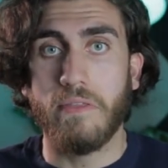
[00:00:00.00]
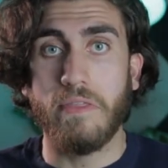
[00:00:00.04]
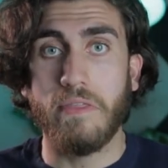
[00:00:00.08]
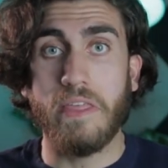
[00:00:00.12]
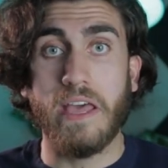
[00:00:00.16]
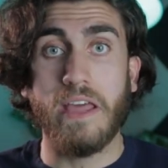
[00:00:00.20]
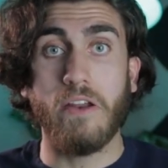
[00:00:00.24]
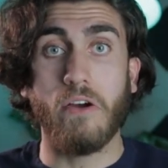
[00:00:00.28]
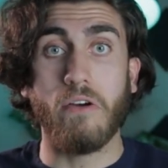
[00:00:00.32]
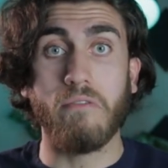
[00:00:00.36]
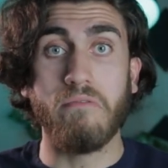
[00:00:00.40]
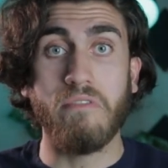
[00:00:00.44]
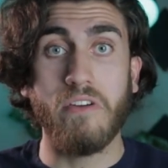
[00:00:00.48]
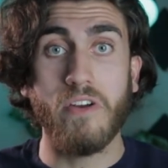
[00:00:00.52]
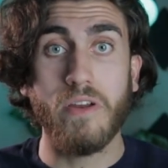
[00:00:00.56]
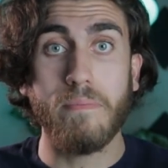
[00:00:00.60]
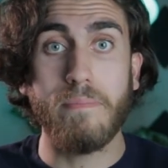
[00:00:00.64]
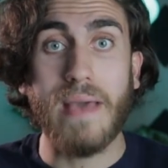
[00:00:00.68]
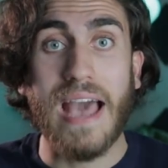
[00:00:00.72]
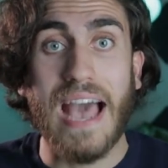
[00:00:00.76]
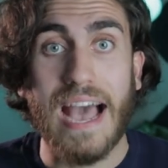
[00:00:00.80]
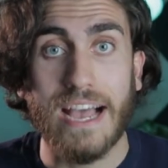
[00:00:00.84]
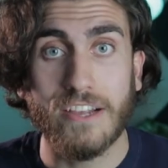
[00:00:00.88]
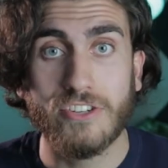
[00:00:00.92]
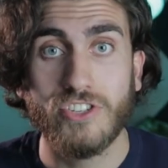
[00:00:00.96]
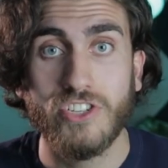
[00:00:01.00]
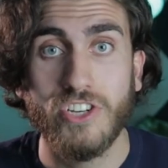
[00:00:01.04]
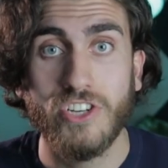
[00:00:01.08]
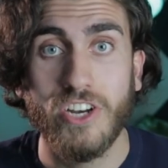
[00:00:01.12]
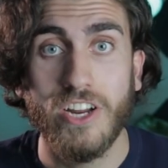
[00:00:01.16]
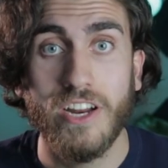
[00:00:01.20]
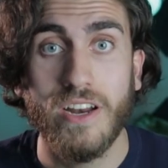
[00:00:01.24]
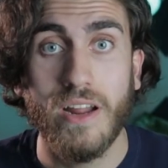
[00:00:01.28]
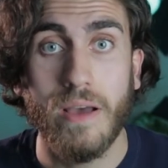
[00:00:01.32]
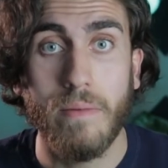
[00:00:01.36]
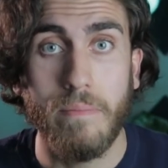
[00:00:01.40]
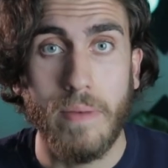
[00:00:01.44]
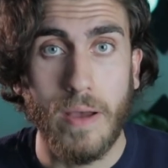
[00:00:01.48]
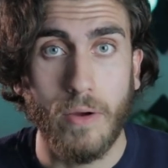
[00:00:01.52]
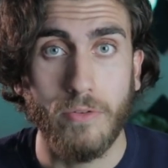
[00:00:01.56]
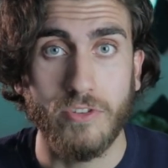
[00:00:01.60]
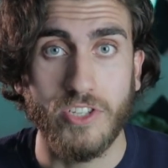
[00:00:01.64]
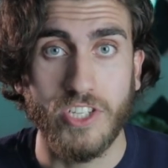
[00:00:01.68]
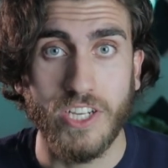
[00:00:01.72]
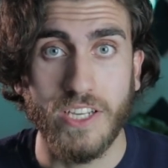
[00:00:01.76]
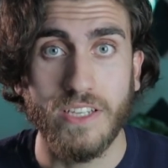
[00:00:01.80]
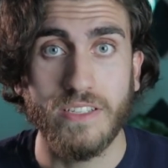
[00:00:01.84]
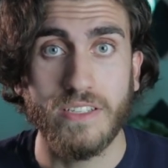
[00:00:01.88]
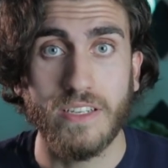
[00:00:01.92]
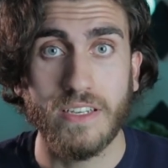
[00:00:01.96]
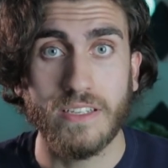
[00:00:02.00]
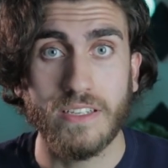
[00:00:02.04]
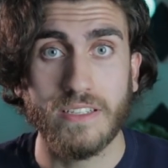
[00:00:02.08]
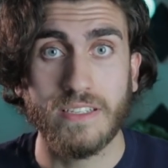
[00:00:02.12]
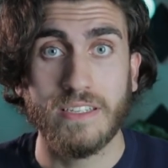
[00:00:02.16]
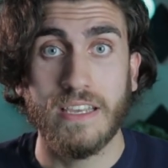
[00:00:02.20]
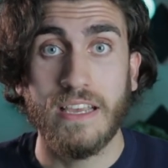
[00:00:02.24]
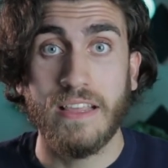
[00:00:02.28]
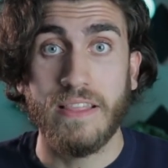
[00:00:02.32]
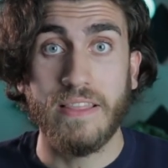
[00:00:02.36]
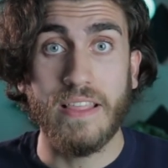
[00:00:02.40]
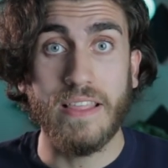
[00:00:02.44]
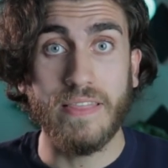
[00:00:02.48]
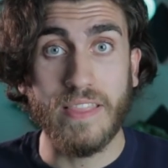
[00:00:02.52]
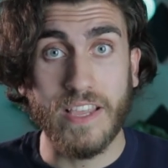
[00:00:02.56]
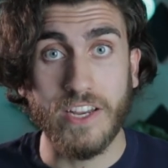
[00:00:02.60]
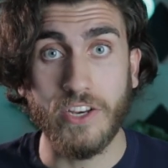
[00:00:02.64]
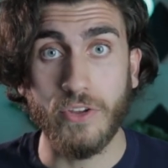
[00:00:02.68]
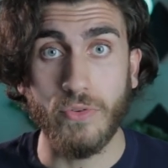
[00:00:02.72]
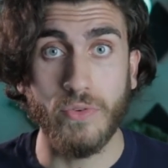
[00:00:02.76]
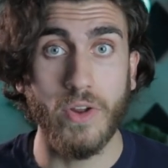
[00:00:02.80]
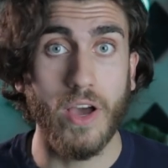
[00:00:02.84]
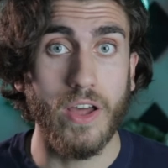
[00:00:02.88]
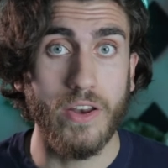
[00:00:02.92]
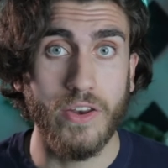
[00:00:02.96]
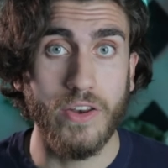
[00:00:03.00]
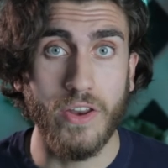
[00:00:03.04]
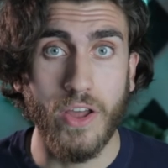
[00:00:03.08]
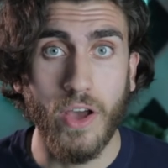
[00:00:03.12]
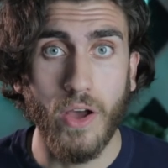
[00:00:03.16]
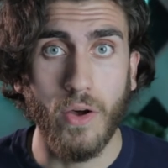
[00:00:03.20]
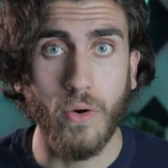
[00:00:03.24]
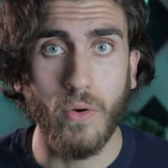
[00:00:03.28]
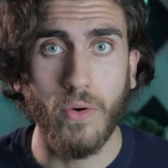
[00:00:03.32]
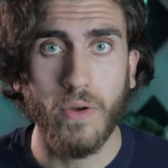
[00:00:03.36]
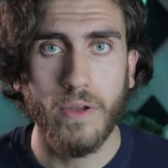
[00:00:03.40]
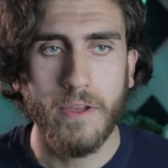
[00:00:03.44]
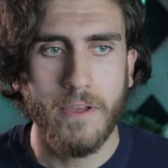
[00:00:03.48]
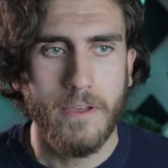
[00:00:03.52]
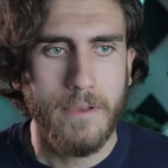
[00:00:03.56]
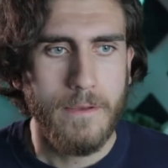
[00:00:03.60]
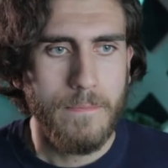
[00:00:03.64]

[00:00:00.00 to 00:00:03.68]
that are very passionate about Jesus that they do not know